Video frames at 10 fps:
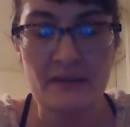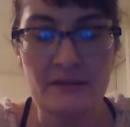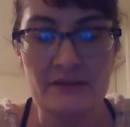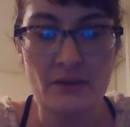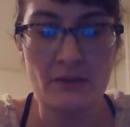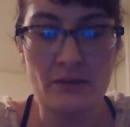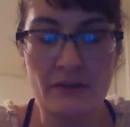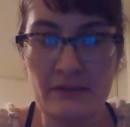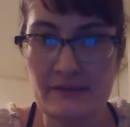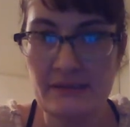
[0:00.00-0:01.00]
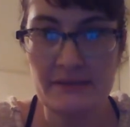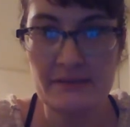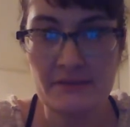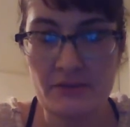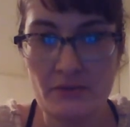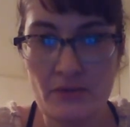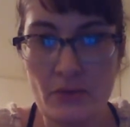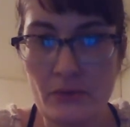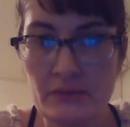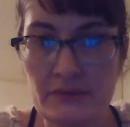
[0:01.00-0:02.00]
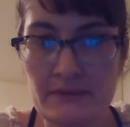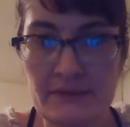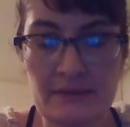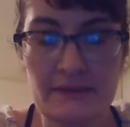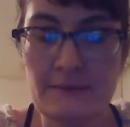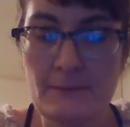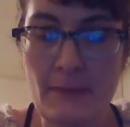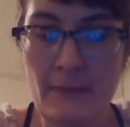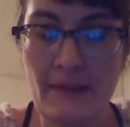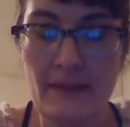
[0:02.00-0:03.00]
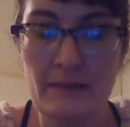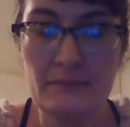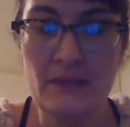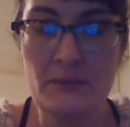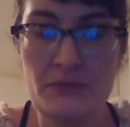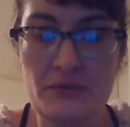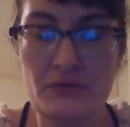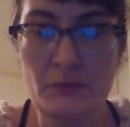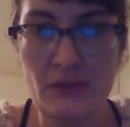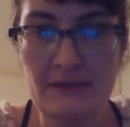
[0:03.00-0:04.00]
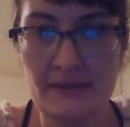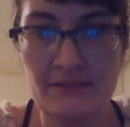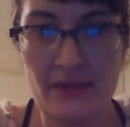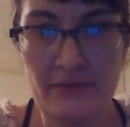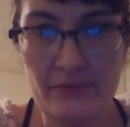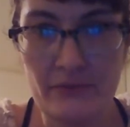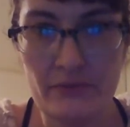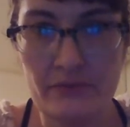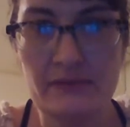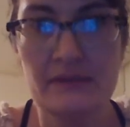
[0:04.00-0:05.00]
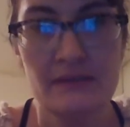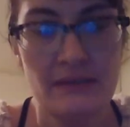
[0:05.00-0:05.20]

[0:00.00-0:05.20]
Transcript: so garlic's against you know colds, um, helps you process fatty foods.